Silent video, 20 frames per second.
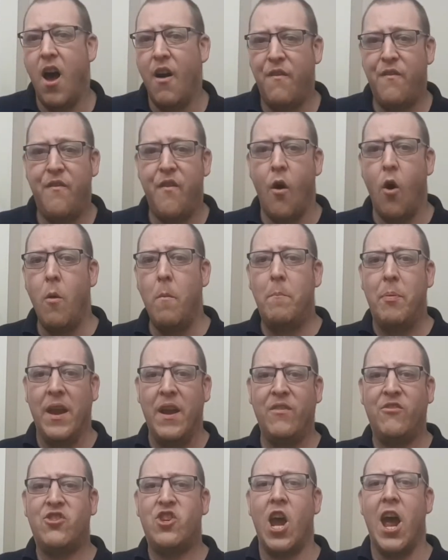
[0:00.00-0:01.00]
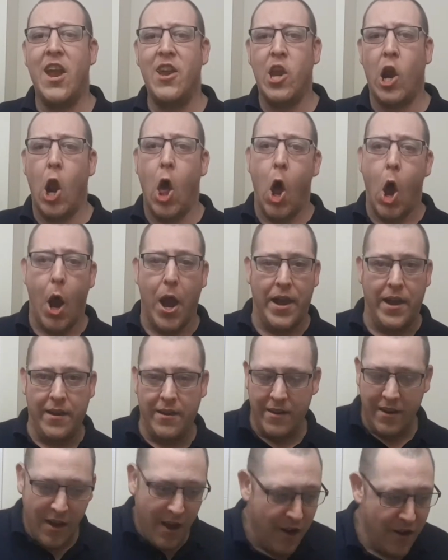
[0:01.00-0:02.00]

a full beef tenderloin.